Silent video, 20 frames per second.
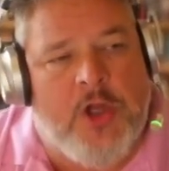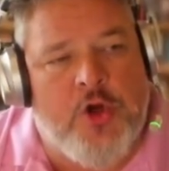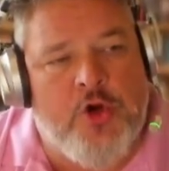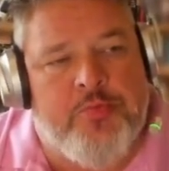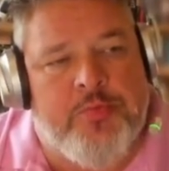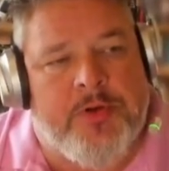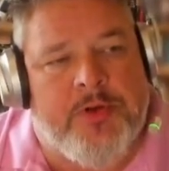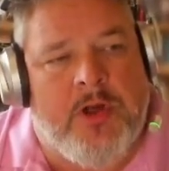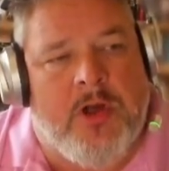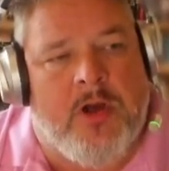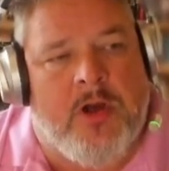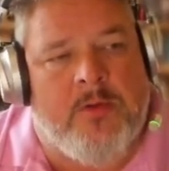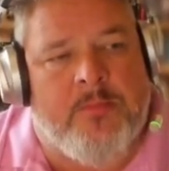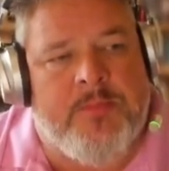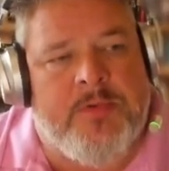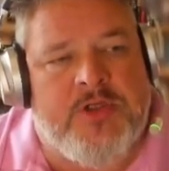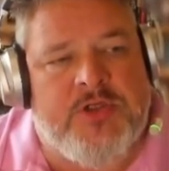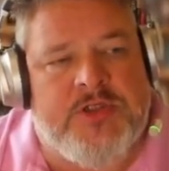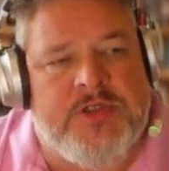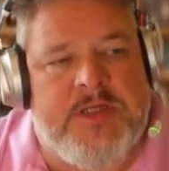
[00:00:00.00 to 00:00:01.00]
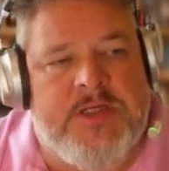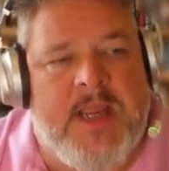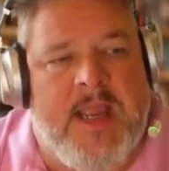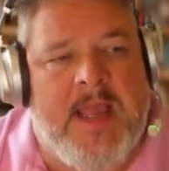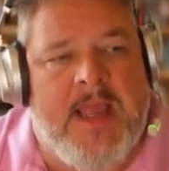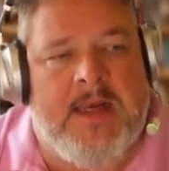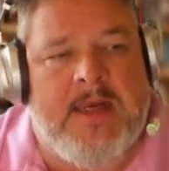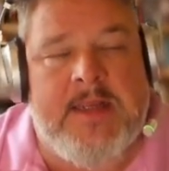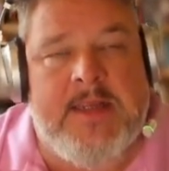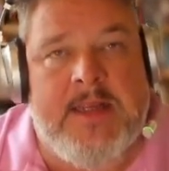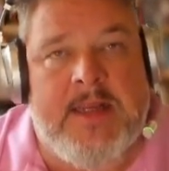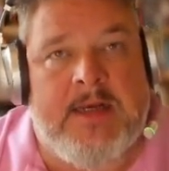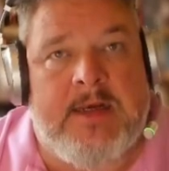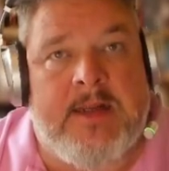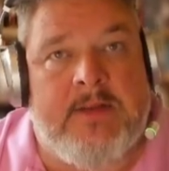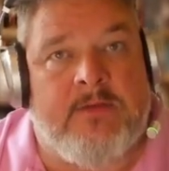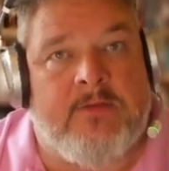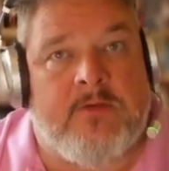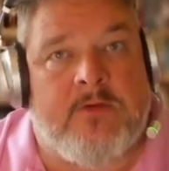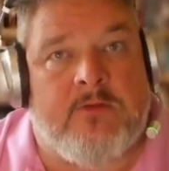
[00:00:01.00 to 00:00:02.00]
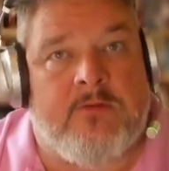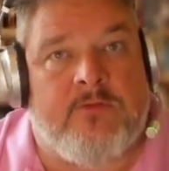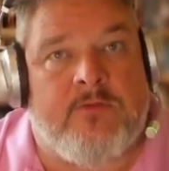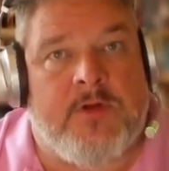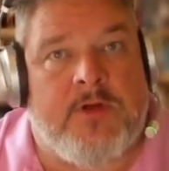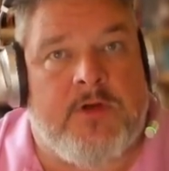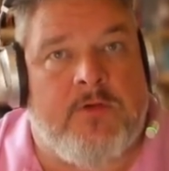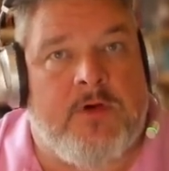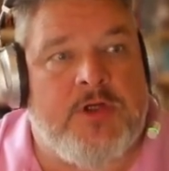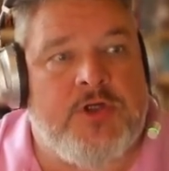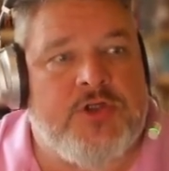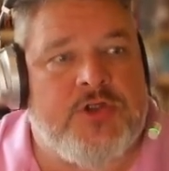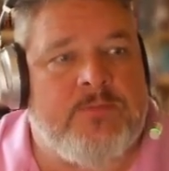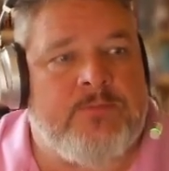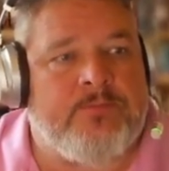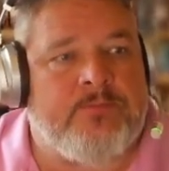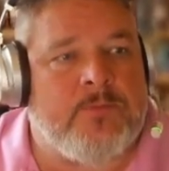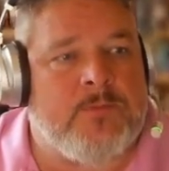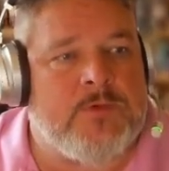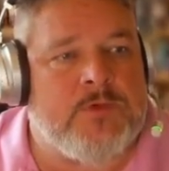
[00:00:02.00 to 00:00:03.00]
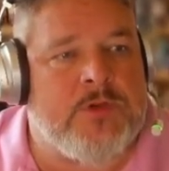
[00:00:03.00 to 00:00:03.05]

open RPG LE lint configuration.